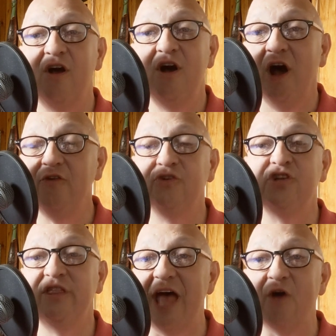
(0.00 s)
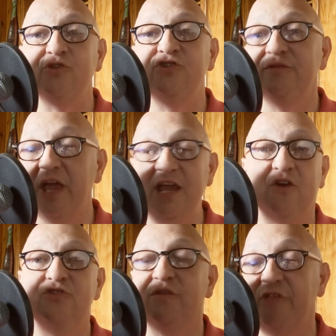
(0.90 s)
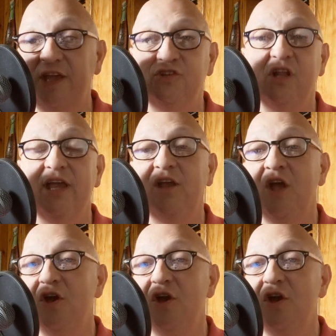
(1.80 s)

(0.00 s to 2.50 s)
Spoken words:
hundreds and thousands of acres of things like